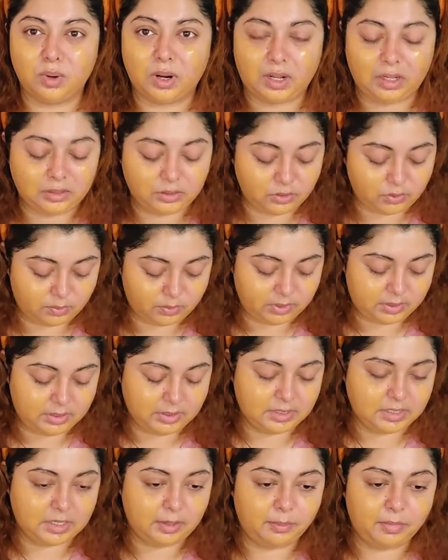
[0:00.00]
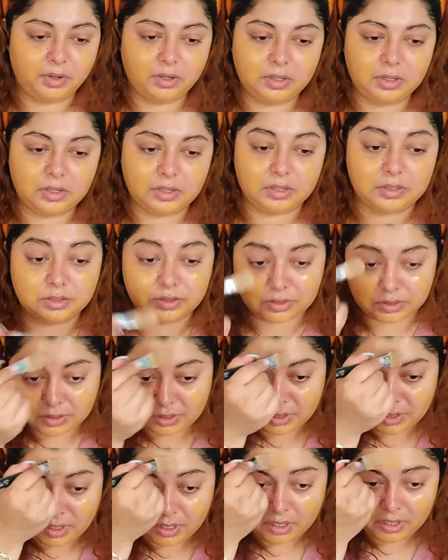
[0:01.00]
well during the summer
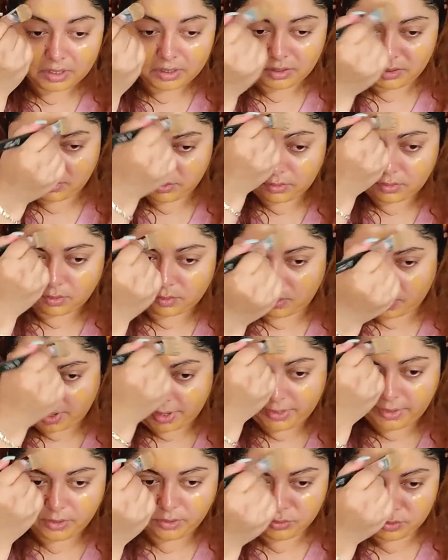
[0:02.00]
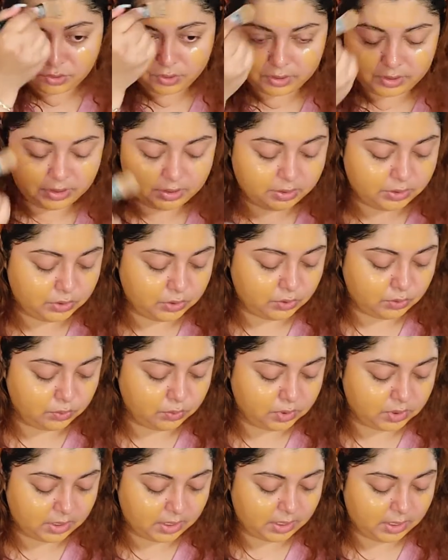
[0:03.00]
because, you know, I usually
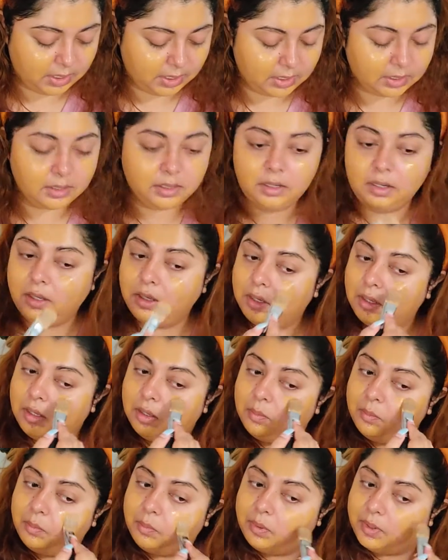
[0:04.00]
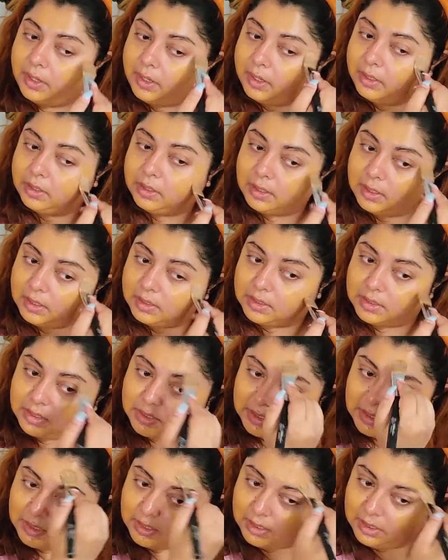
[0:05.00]
do tan, but it's
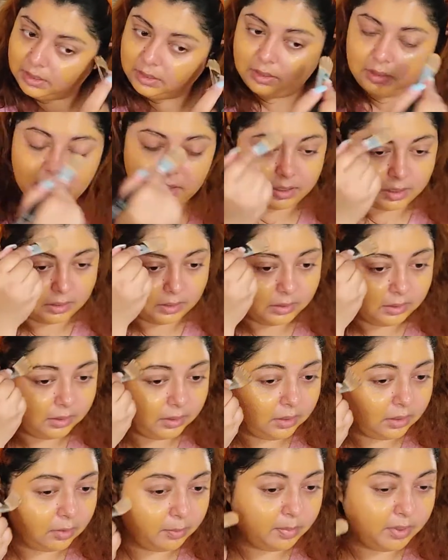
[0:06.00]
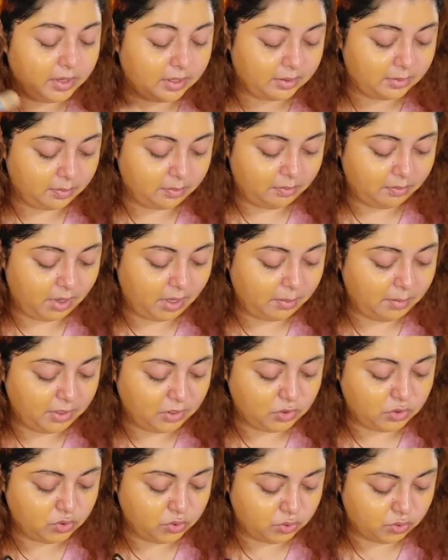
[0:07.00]
still a little bit
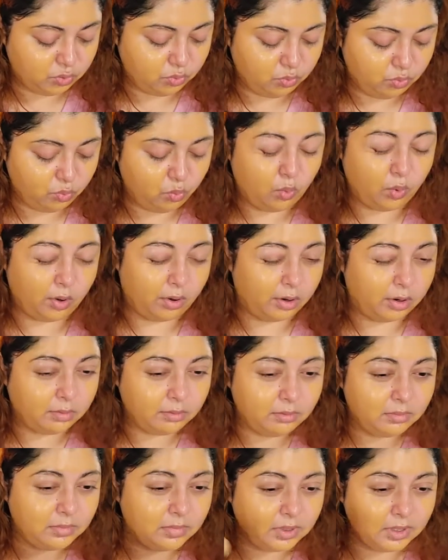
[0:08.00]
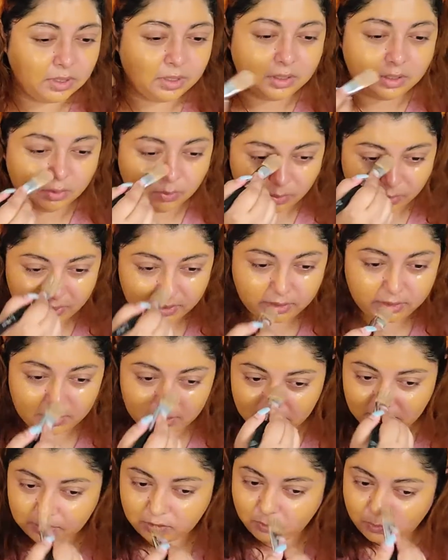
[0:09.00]
maybe too warm in a
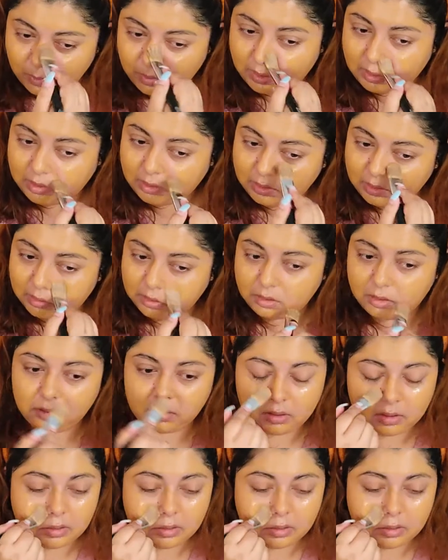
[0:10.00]
way as well.